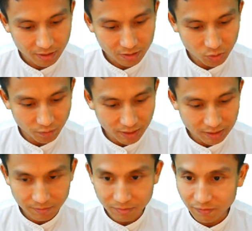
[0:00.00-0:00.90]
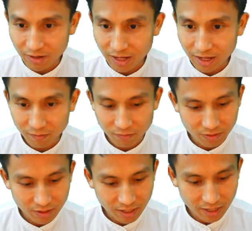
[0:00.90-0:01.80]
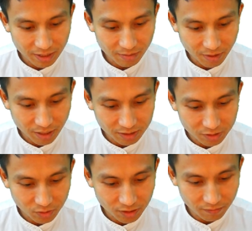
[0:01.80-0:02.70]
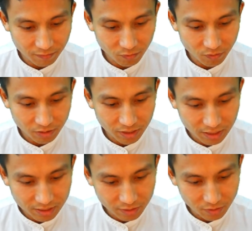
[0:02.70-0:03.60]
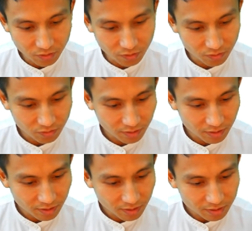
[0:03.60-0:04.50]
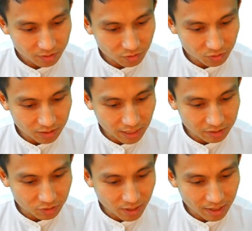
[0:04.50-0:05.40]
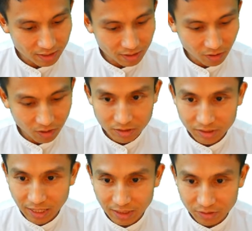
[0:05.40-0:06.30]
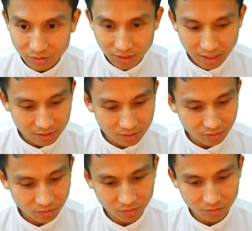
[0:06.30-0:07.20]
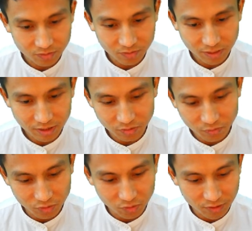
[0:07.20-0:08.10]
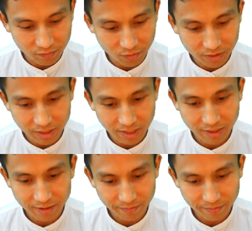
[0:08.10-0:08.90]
So if I simplify everything, I get minus 24 integral So sine squared and the cos cancel that. So, oh, I should put 24 in there.